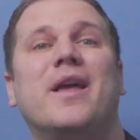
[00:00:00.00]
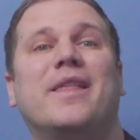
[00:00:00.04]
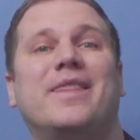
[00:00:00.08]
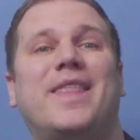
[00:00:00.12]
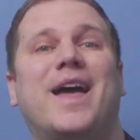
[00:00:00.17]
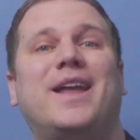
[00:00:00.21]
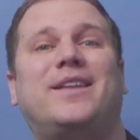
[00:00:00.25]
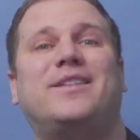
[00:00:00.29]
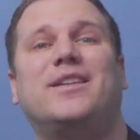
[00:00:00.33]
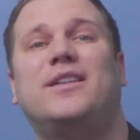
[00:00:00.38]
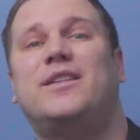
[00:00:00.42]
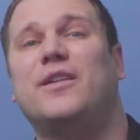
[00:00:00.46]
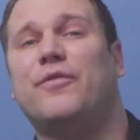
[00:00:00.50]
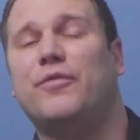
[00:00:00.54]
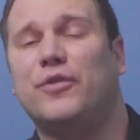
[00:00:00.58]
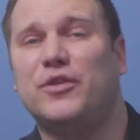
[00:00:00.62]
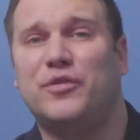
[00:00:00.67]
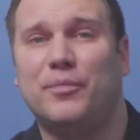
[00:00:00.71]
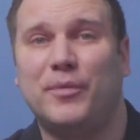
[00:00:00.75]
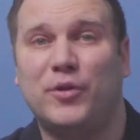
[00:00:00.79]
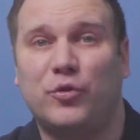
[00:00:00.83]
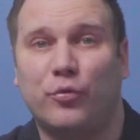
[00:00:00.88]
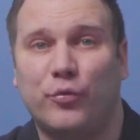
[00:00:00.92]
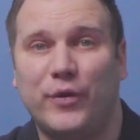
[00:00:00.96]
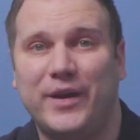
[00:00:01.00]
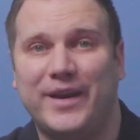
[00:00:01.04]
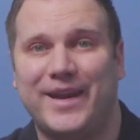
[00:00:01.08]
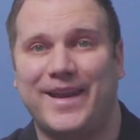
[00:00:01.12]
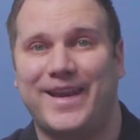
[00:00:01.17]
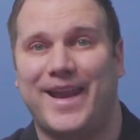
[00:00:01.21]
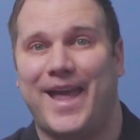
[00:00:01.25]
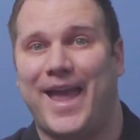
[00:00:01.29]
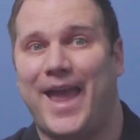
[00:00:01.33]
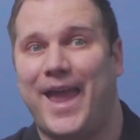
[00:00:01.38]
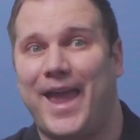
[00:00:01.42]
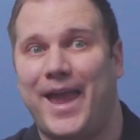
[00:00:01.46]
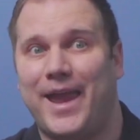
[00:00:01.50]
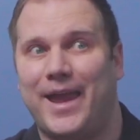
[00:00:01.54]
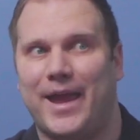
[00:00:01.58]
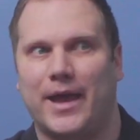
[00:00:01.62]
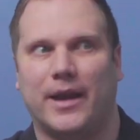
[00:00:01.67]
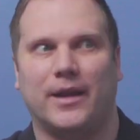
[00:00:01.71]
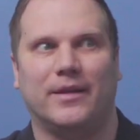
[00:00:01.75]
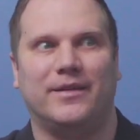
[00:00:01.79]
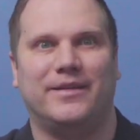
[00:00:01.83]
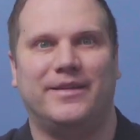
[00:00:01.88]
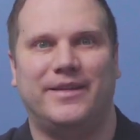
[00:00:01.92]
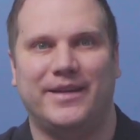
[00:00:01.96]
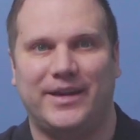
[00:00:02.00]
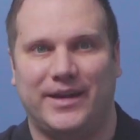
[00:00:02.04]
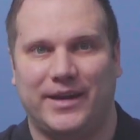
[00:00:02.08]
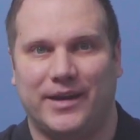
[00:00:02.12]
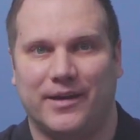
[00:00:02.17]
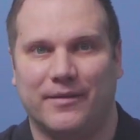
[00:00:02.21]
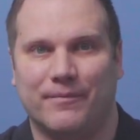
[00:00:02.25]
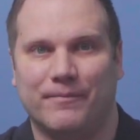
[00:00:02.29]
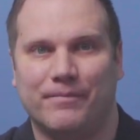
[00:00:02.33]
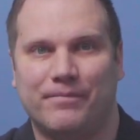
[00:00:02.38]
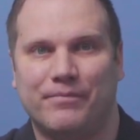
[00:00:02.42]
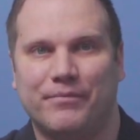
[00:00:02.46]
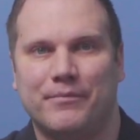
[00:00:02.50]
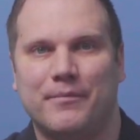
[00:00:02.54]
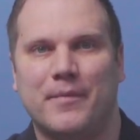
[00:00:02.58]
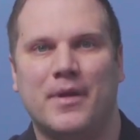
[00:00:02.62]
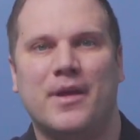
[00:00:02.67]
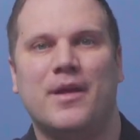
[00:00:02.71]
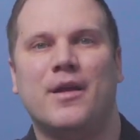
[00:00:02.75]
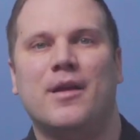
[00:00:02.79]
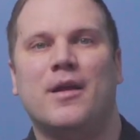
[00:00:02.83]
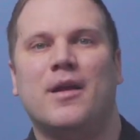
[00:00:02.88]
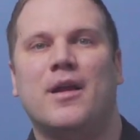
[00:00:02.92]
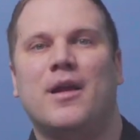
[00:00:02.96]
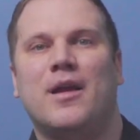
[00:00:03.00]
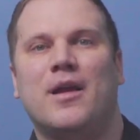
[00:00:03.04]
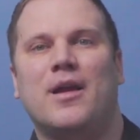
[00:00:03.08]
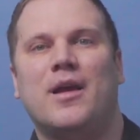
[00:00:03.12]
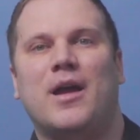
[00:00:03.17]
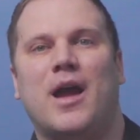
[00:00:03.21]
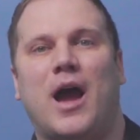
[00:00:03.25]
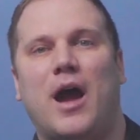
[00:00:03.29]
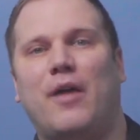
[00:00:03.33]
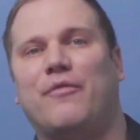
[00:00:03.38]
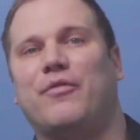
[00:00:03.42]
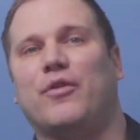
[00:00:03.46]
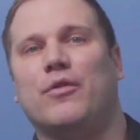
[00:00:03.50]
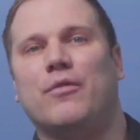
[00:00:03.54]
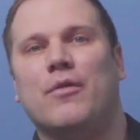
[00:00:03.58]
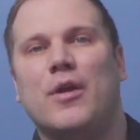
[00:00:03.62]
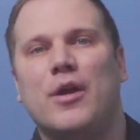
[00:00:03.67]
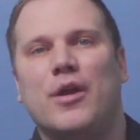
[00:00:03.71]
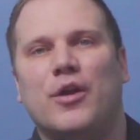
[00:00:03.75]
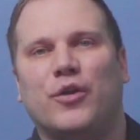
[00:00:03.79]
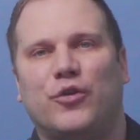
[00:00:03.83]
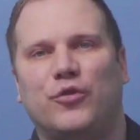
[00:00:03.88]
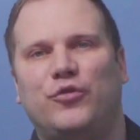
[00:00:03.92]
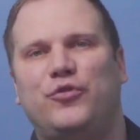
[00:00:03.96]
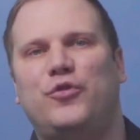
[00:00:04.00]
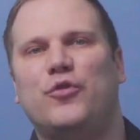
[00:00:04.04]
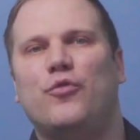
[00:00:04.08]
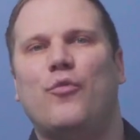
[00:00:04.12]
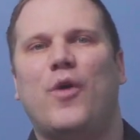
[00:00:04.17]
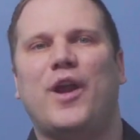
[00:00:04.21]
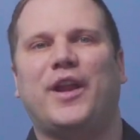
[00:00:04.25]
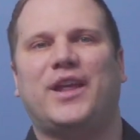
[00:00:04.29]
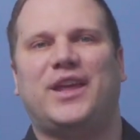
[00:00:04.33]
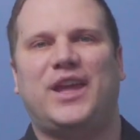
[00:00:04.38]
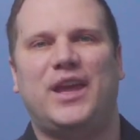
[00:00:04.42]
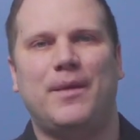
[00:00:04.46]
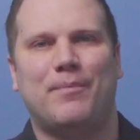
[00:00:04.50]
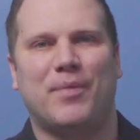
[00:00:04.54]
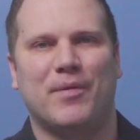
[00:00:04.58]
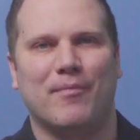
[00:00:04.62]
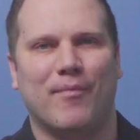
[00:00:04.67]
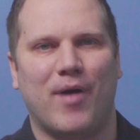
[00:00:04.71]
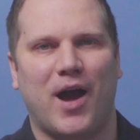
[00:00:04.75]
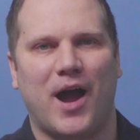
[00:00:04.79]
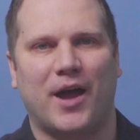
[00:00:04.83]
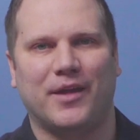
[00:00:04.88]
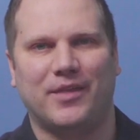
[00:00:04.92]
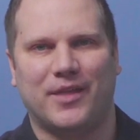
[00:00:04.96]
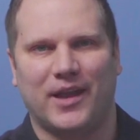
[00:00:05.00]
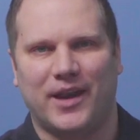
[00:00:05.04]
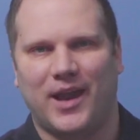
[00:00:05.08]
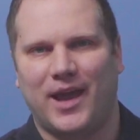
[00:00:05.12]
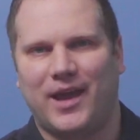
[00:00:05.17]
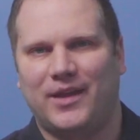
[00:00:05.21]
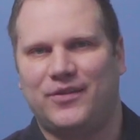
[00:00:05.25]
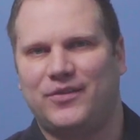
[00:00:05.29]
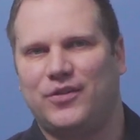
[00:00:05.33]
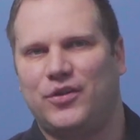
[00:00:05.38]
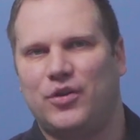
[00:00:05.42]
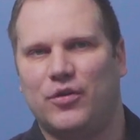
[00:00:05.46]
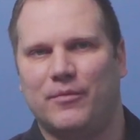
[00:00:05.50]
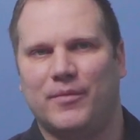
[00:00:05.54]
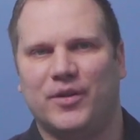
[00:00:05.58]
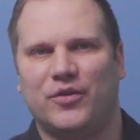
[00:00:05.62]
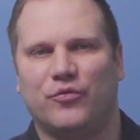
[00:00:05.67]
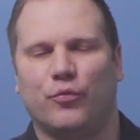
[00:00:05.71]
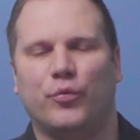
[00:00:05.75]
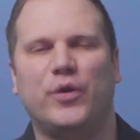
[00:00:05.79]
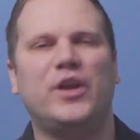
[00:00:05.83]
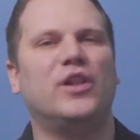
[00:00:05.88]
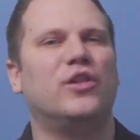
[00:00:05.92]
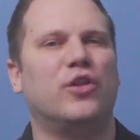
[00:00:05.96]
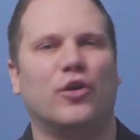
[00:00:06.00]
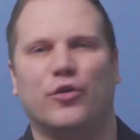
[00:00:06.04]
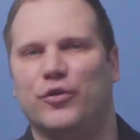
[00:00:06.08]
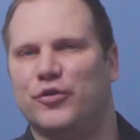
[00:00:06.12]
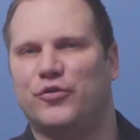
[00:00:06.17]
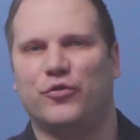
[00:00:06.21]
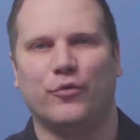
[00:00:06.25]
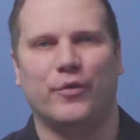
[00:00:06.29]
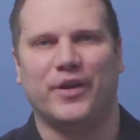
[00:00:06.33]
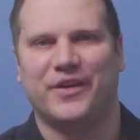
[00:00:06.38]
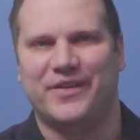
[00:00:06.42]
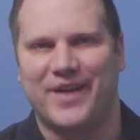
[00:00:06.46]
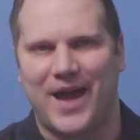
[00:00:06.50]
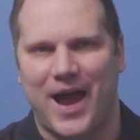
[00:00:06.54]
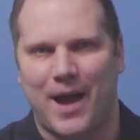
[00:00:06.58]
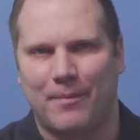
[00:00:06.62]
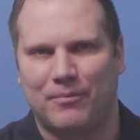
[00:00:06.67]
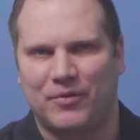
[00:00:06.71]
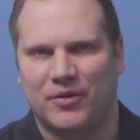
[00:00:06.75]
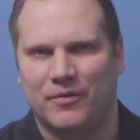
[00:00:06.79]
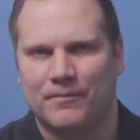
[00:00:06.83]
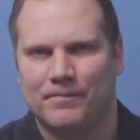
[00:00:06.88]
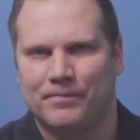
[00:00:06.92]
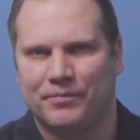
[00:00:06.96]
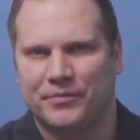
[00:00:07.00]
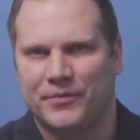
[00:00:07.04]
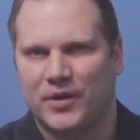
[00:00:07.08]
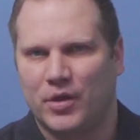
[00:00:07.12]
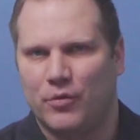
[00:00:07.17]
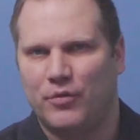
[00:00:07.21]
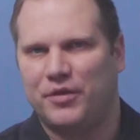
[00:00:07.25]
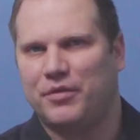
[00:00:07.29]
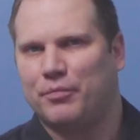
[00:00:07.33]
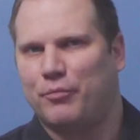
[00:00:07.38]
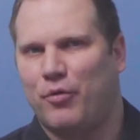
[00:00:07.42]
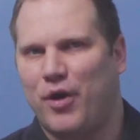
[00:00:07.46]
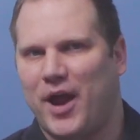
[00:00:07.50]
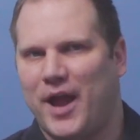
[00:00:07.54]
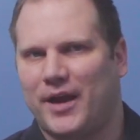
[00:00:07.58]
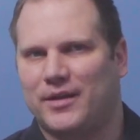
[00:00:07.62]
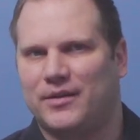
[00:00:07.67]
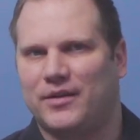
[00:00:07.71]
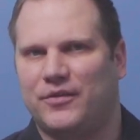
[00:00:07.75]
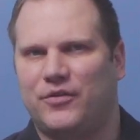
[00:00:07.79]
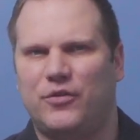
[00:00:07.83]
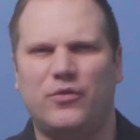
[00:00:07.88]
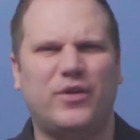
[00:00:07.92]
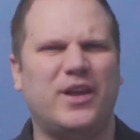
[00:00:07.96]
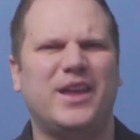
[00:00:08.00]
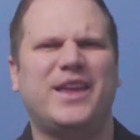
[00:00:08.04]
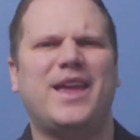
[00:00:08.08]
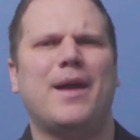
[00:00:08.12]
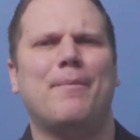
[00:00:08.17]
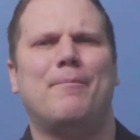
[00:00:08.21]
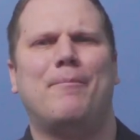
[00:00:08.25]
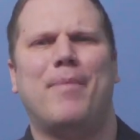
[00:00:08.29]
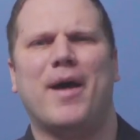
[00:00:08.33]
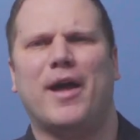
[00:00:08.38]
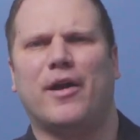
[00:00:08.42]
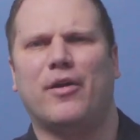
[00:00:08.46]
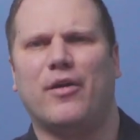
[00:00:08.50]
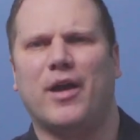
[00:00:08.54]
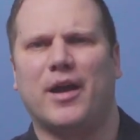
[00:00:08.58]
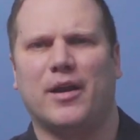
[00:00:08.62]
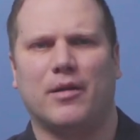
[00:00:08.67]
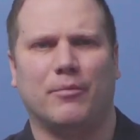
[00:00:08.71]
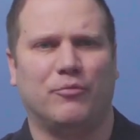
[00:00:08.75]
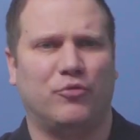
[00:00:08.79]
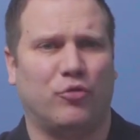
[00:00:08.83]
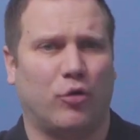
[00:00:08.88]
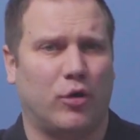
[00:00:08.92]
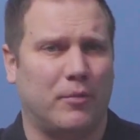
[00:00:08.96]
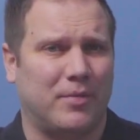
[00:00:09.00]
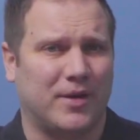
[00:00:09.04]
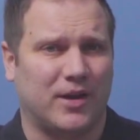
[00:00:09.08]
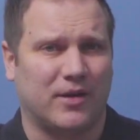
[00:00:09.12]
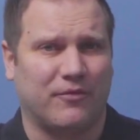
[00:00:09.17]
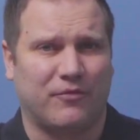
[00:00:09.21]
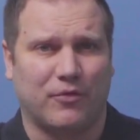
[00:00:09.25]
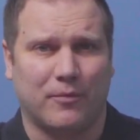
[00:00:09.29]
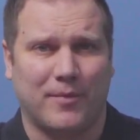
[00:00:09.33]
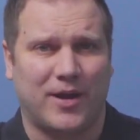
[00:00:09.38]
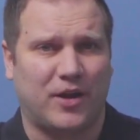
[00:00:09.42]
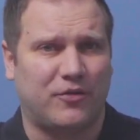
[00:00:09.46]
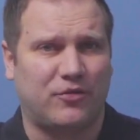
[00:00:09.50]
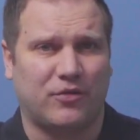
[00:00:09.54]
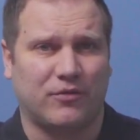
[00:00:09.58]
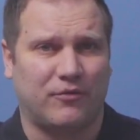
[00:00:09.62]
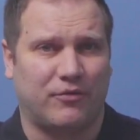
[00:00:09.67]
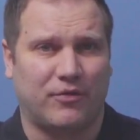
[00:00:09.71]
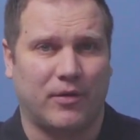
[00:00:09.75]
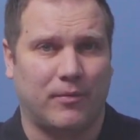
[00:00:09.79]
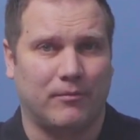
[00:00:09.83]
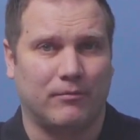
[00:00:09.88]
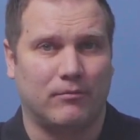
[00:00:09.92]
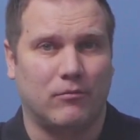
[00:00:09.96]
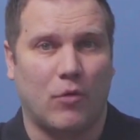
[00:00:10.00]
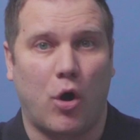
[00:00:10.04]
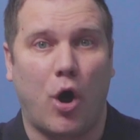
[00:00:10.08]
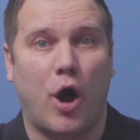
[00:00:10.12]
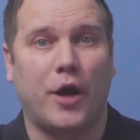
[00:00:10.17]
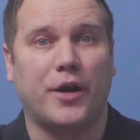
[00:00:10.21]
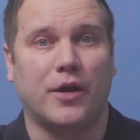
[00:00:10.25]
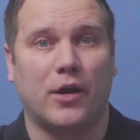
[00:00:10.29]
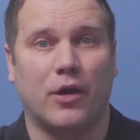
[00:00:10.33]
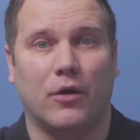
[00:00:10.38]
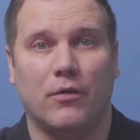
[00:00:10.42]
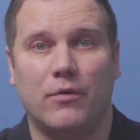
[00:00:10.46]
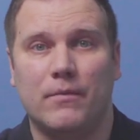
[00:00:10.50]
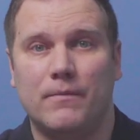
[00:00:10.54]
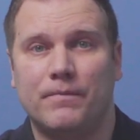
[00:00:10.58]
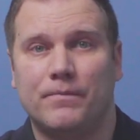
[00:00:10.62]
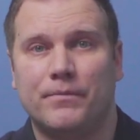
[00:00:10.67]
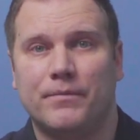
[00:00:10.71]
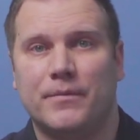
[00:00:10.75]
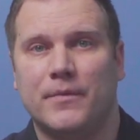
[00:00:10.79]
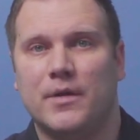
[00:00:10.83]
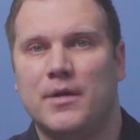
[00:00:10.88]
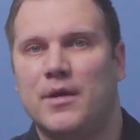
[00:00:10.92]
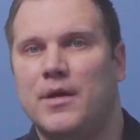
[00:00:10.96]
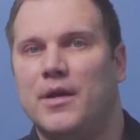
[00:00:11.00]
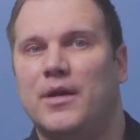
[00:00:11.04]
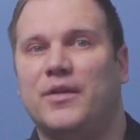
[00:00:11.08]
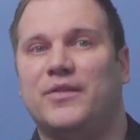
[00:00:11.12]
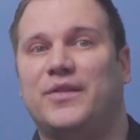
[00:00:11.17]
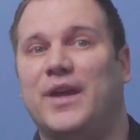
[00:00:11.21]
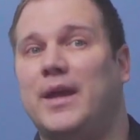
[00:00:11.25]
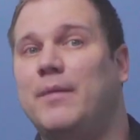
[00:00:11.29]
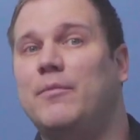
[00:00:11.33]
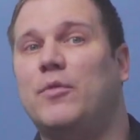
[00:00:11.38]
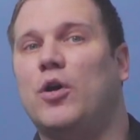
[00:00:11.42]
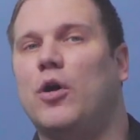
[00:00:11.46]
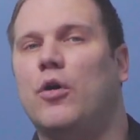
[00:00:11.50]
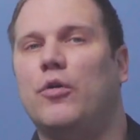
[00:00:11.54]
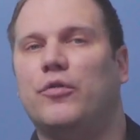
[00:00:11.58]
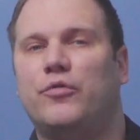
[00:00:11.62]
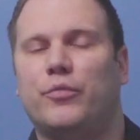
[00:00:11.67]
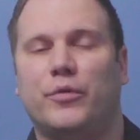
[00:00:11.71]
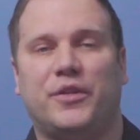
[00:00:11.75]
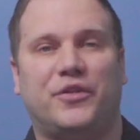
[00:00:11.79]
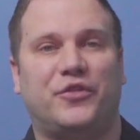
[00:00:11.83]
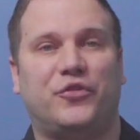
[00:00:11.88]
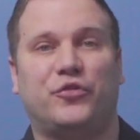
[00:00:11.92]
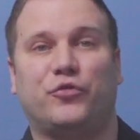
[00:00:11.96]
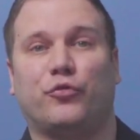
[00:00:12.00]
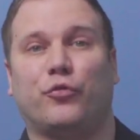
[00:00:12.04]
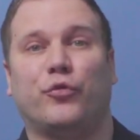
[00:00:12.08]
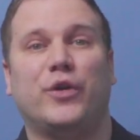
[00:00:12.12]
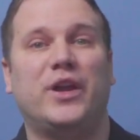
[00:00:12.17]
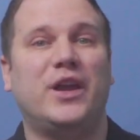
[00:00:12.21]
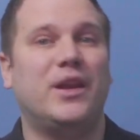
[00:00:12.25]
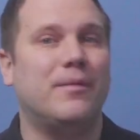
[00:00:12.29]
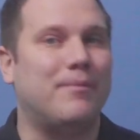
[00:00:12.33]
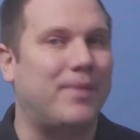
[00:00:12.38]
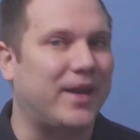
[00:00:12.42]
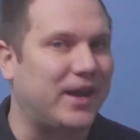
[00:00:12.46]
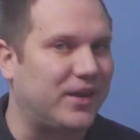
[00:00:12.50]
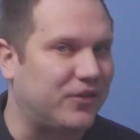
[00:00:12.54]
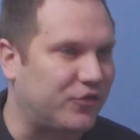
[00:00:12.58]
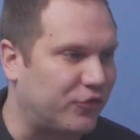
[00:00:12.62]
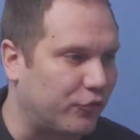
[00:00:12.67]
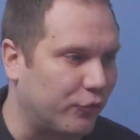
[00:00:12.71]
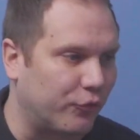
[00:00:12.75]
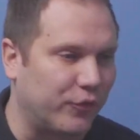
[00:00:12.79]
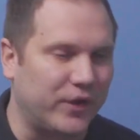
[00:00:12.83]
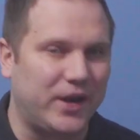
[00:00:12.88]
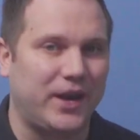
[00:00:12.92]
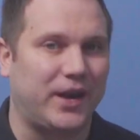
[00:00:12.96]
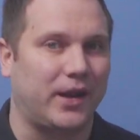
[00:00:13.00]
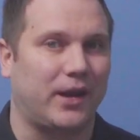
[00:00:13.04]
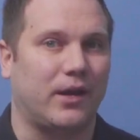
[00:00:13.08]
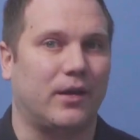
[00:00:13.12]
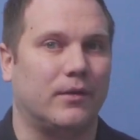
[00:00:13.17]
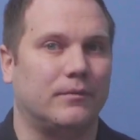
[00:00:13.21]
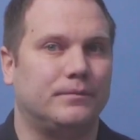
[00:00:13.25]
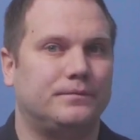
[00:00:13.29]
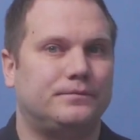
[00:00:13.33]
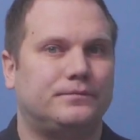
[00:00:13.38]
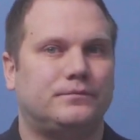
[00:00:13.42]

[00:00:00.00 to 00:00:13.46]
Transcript: That's a difference between an A and a D. However, you do want to keep in mind that as humans, we learn to adapt. With practice, you can get better at absorbing information from audio. Same goes with screen-based reading.